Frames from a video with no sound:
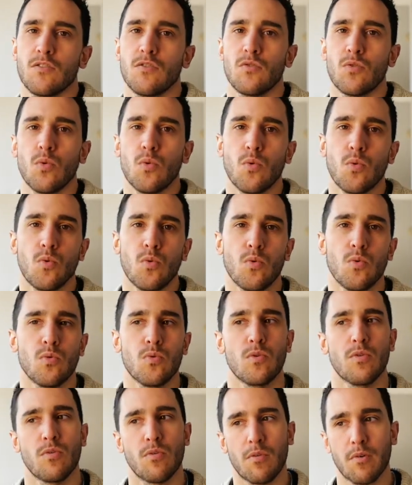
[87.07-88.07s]
to
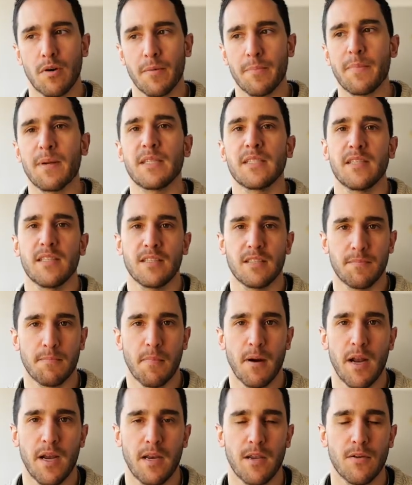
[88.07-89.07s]
represent
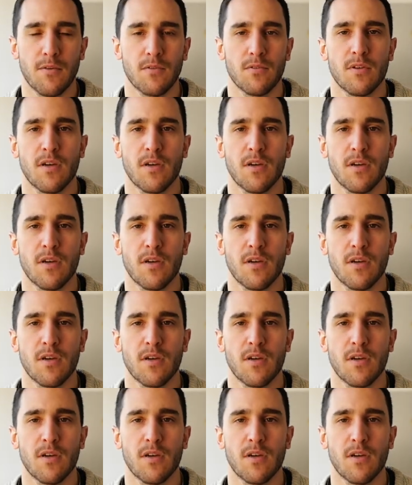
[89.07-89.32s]
value,